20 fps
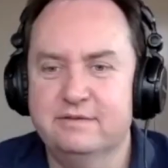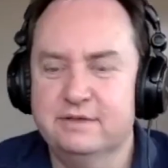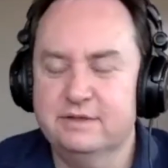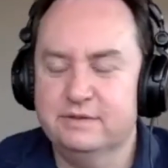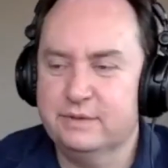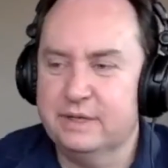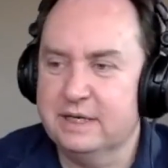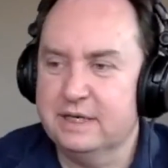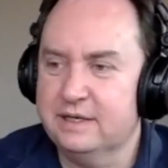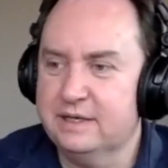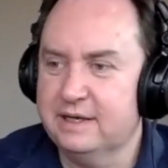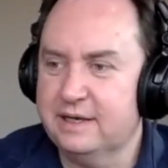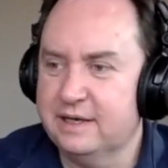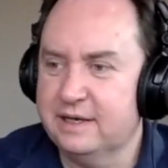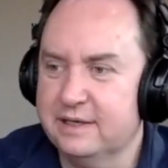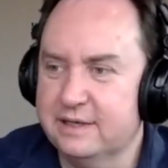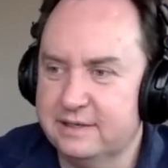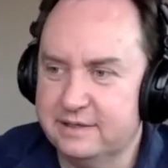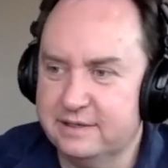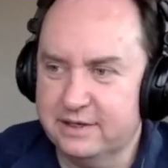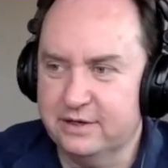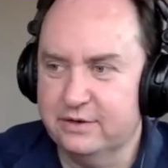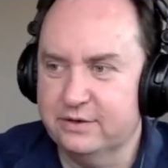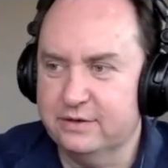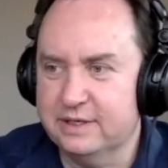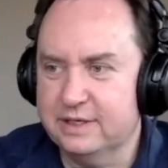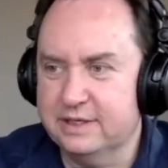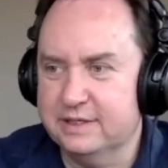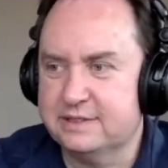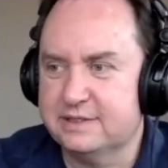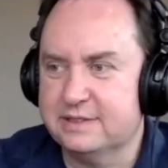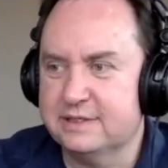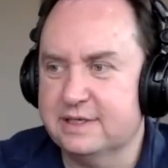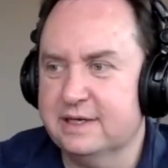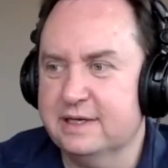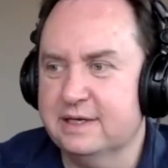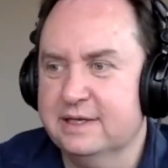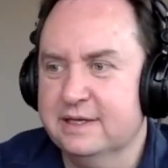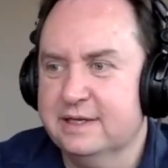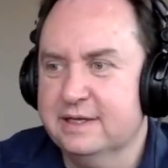it. Well, I uh, you know it's
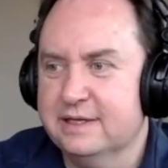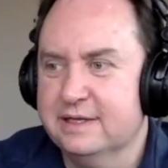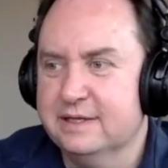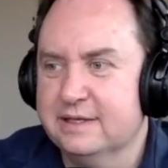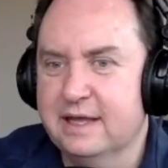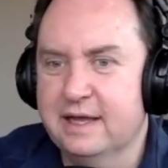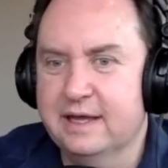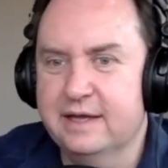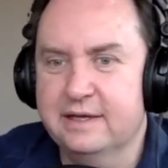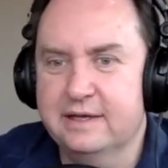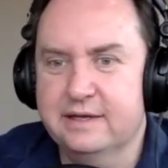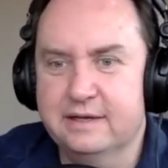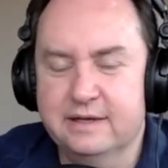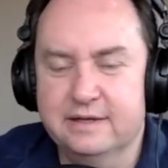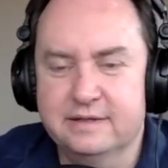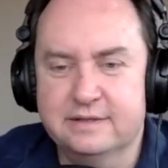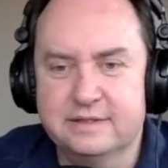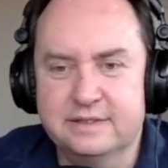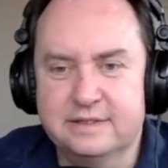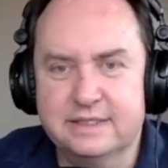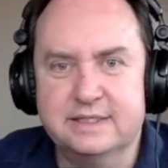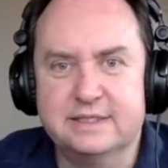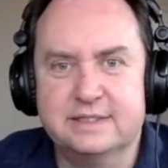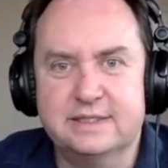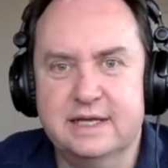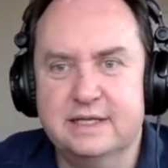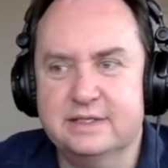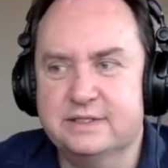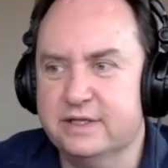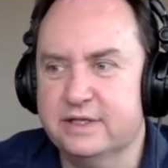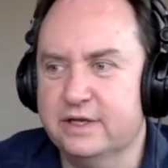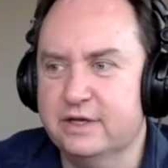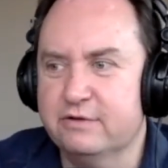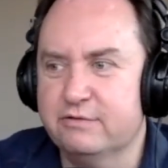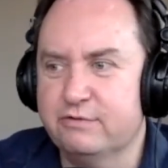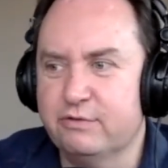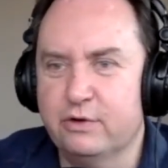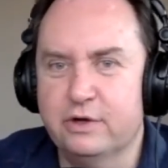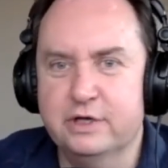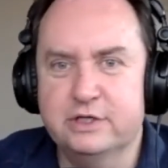uh, that uh, sixth sense, inner
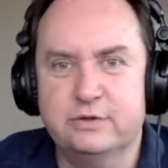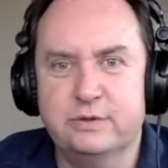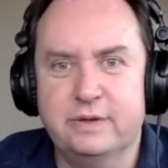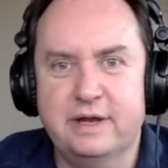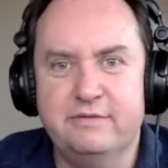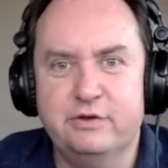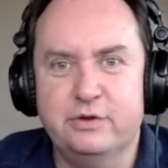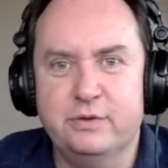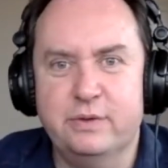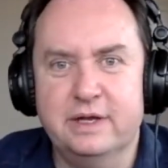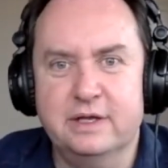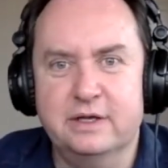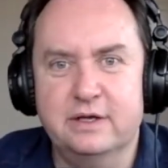voice, whatever you want to